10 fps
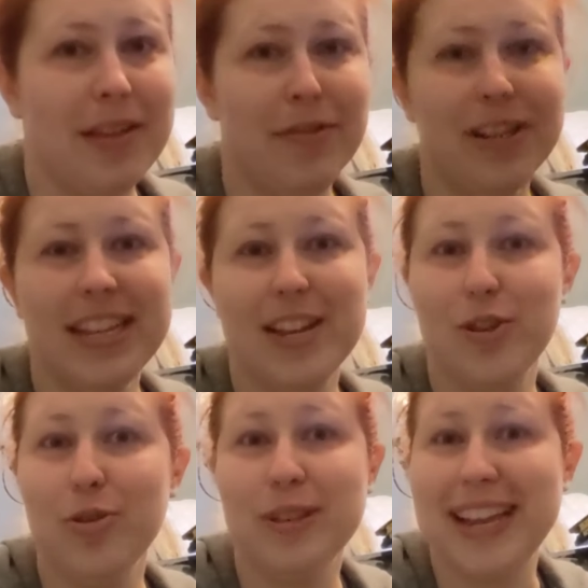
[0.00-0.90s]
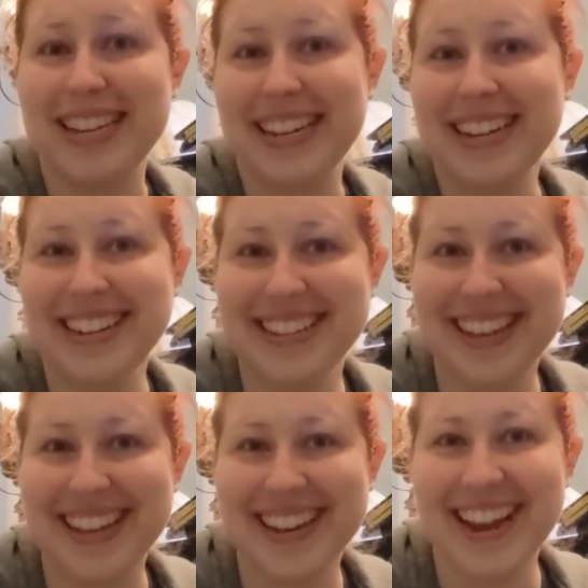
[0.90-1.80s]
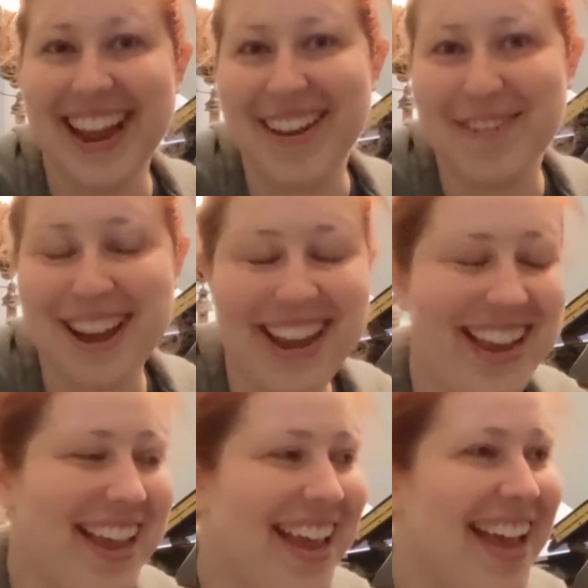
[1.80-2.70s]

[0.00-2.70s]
First thing is, whose idea is it anyway?